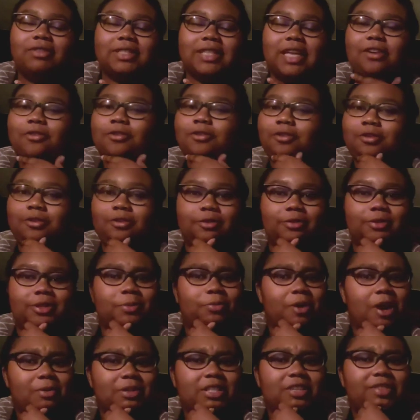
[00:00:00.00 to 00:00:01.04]
and I was like,
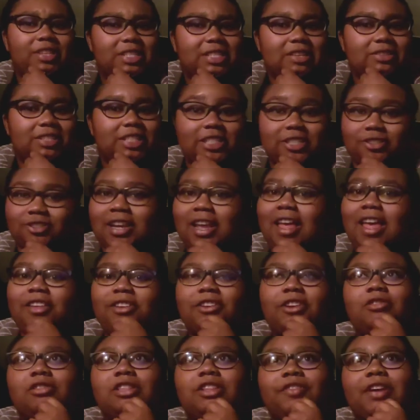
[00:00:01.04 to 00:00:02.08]
ooh, the premise of this sounds
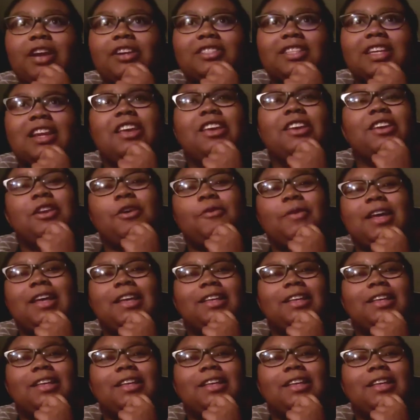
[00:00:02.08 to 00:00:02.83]
interesting. And you know what the writer said?